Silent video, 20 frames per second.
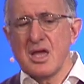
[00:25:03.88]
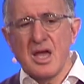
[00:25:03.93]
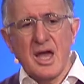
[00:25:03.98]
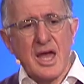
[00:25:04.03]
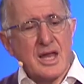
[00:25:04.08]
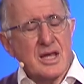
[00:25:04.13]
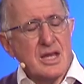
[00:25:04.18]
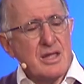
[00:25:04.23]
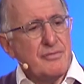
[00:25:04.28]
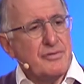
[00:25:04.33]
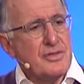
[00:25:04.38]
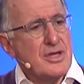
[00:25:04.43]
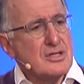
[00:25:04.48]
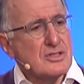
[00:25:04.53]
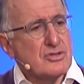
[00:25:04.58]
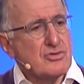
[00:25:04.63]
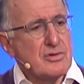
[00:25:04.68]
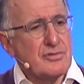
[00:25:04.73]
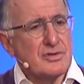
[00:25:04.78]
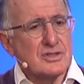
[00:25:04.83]
And if
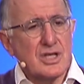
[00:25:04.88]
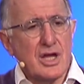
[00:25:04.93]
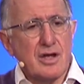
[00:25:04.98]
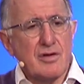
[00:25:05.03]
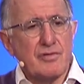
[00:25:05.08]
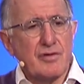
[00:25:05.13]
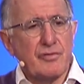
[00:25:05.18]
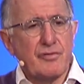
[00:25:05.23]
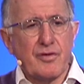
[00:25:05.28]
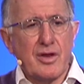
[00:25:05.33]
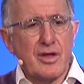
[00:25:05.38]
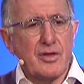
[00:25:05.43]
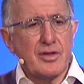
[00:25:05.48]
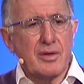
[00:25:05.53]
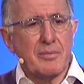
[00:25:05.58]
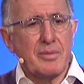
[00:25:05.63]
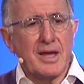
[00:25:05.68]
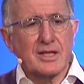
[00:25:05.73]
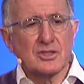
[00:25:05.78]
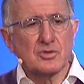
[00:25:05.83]
those rivers overflow
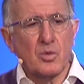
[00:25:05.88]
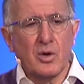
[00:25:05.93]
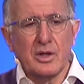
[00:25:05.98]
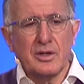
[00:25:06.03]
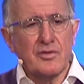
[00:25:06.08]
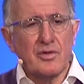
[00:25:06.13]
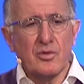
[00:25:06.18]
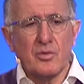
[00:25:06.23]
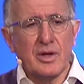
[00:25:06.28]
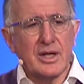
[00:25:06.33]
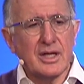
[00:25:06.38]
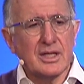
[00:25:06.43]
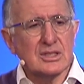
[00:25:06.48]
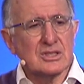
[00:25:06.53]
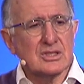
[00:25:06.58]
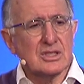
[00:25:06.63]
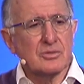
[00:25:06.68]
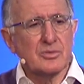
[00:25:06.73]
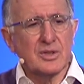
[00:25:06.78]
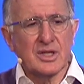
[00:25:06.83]
their banks, one of the ways
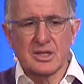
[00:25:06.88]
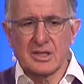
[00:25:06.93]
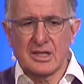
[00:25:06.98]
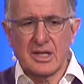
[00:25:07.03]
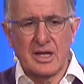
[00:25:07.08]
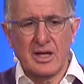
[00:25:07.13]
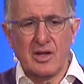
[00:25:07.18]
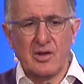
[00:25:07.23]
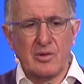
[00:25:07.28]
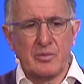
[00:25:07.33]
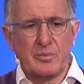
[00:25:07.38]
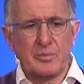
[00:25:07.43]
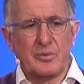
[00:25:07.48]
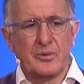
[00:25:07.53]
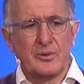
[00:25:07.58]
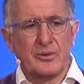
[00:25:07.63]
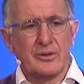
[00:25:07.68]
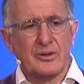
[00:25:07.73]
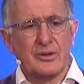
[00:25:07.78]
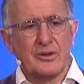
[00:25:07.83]
that we could help
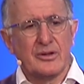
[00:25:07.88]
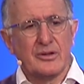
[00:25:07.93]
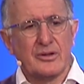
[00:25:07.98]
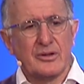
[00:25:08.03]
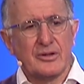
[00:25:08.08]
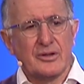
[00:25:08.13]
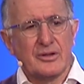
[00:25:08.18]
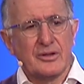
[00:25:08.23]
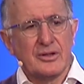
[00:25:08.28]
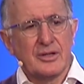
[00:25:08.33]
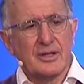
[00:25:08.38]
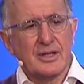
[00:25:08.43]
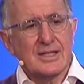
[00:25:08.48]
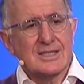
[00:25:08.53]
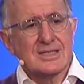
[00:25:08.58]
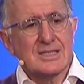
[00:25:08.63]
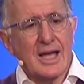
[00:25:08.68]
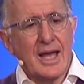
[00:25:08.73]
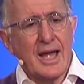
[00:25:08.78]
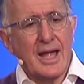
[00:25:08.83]

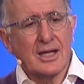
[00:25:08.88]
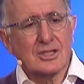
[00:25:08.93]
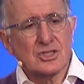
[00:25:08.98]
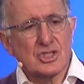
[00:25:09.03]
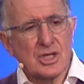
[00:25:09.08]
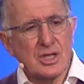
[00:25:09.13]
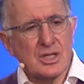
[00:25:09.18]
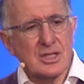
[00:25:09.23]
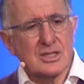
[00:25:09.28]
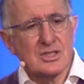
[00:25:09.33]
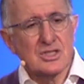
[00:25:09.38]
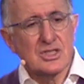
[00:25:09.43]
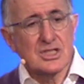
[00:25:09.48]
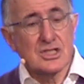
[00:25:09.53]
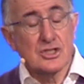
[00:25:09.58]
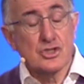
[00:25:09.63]
is actually to